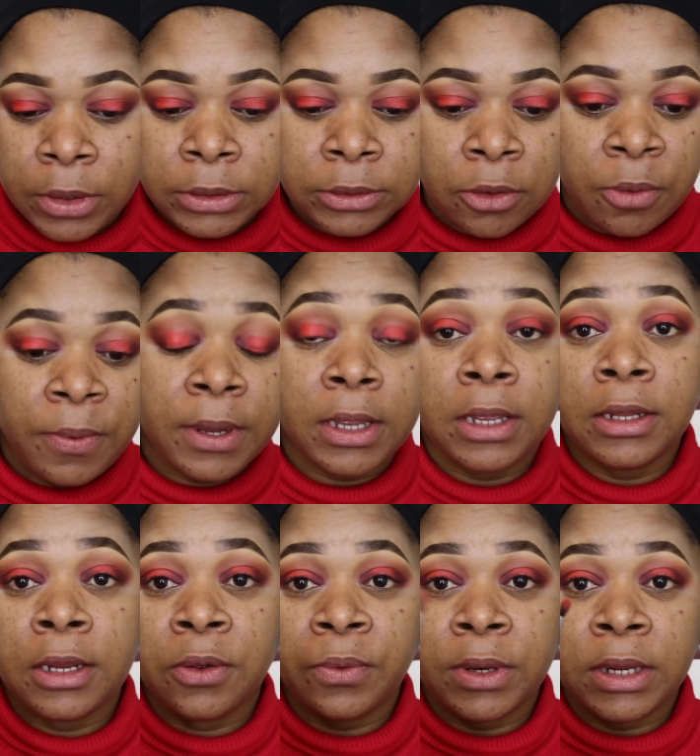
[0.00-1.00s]
To go back in
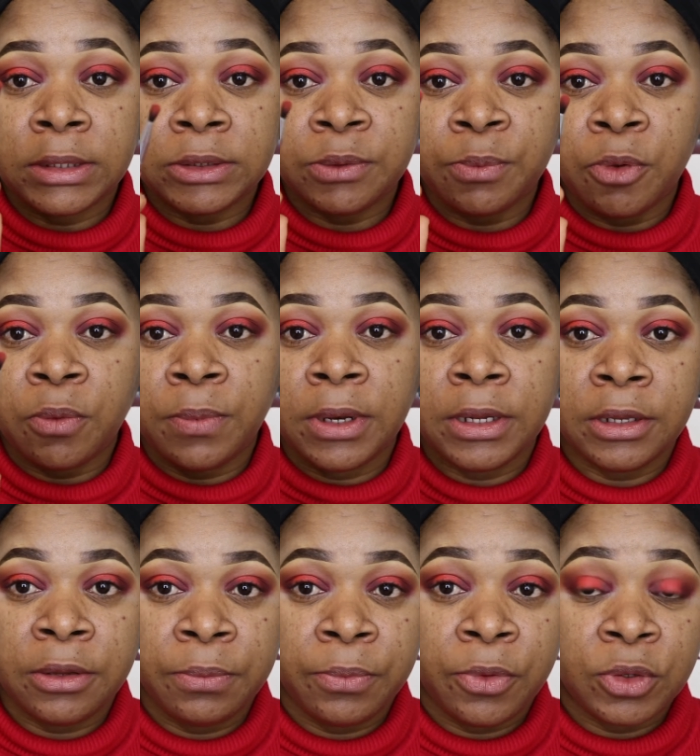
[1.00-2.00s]
now with that small
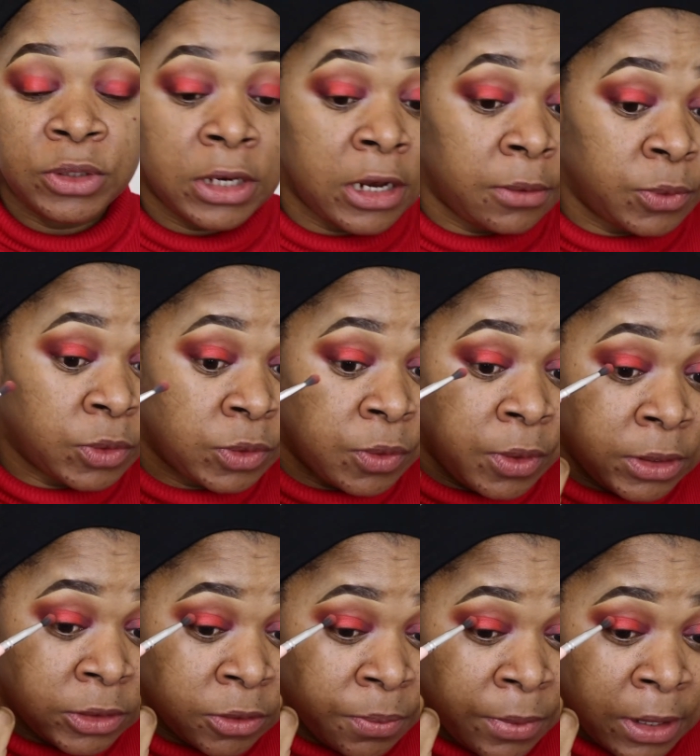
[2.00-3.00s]
blending brush, and I'm just going
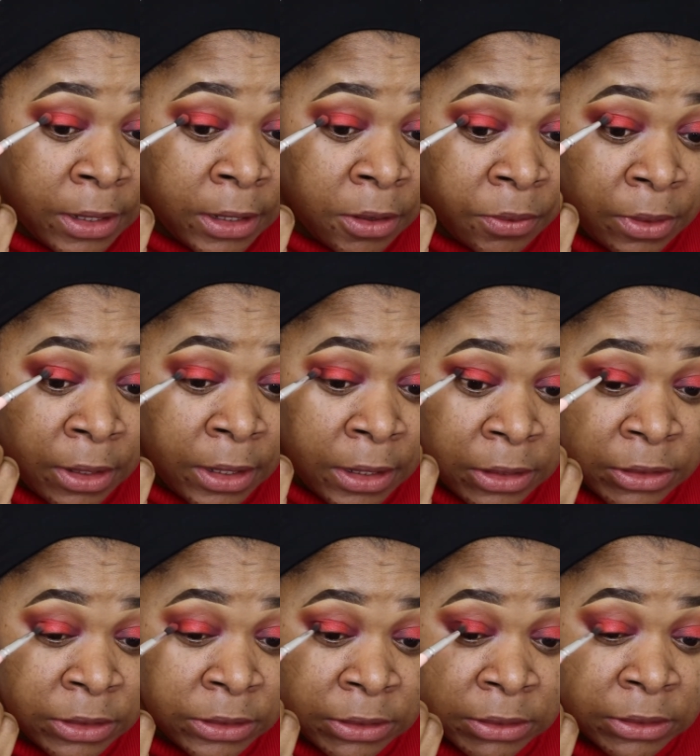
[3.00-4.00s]
to blend all the
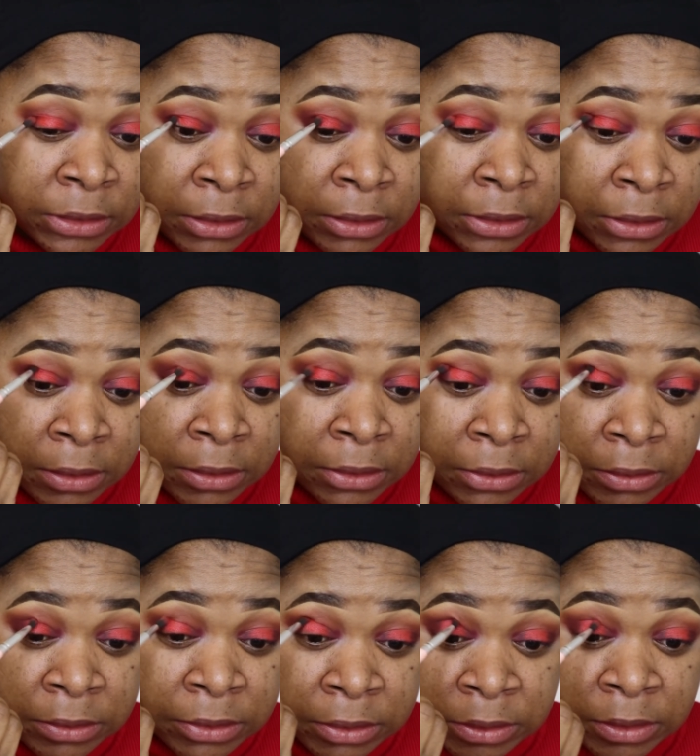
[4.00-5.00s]
edges
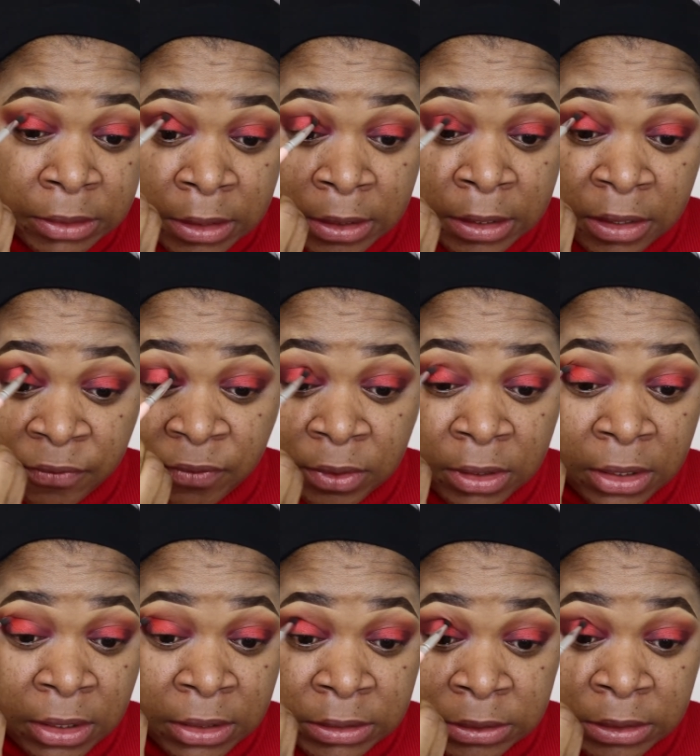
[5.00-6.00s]
just so that
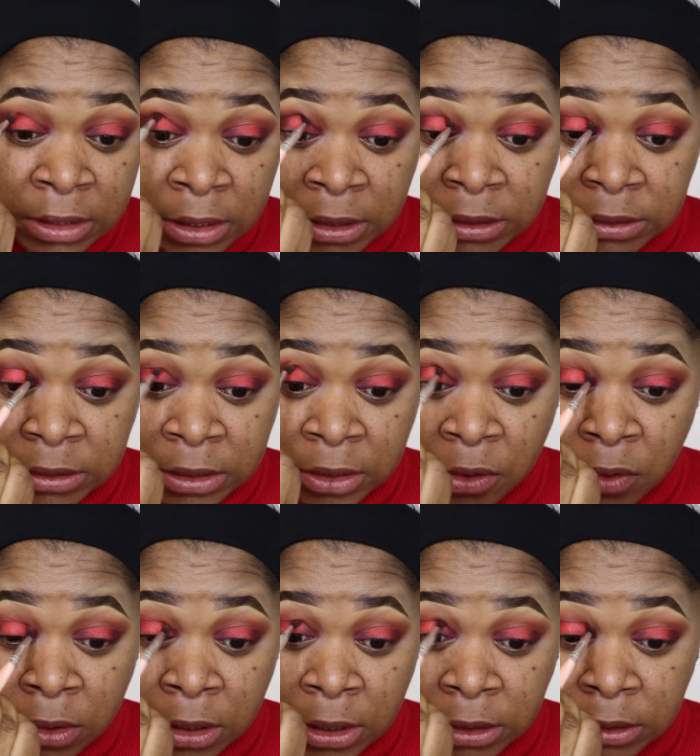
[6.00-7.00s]
everything is nice and
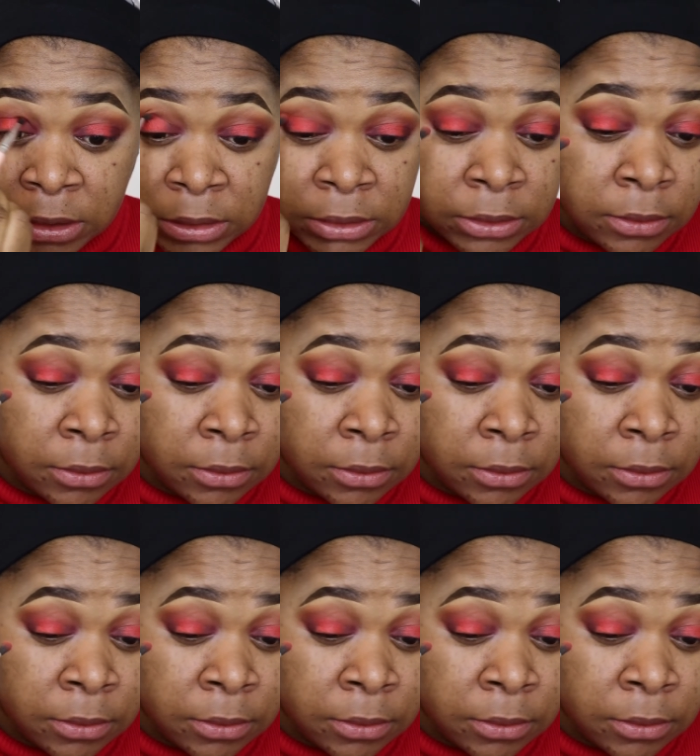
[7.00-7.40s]
connected.